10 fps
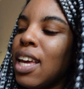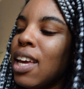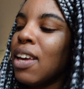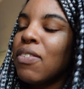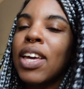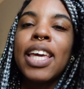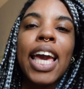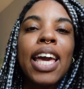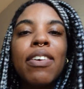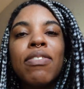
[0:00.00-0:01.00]
it, it
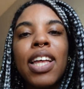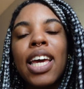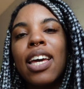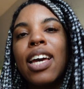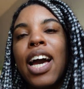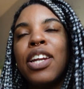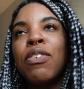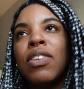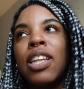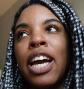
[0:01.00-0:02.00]
gave like kind
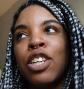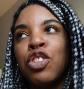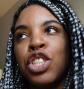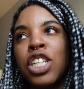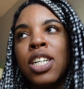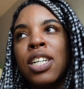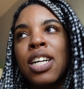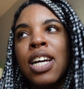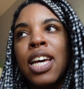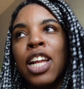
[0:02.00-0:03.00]
of a
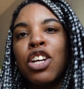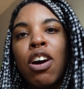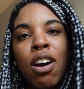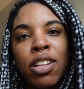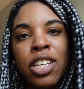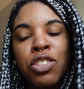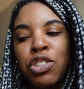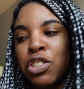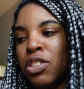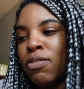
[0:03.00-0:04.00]
lecture in
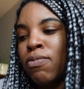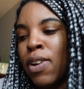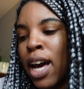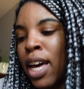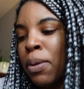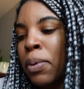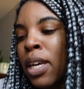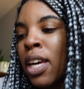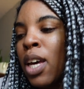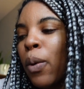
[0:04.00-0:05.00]
college vibe,
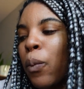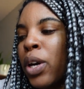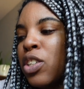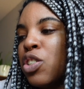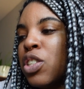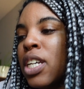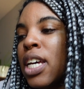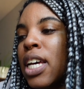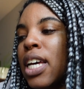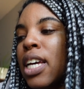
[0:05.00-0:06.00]
which
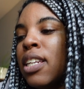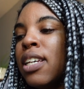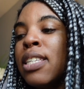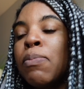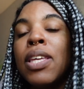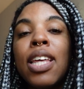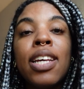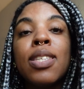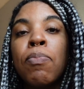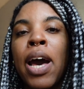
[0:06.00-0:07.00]
doesn't mean that
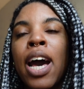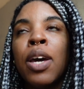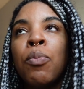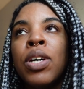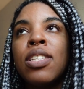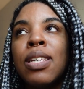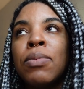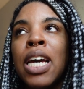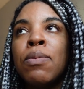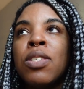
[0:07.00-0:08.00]
it's bad, but
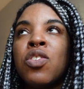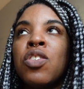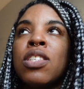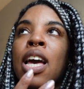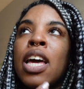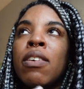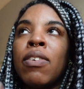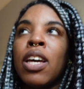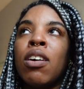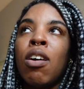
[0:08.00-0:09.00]
sometimes it's just kind of
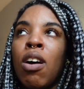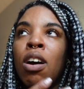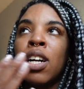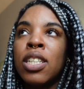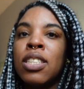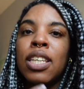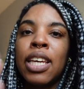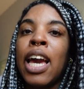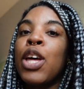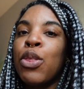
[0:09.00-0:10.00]
like hard to
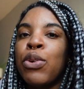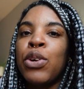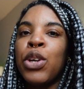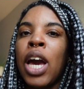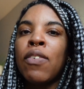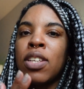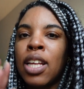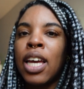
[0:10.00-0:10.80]
get through and you have to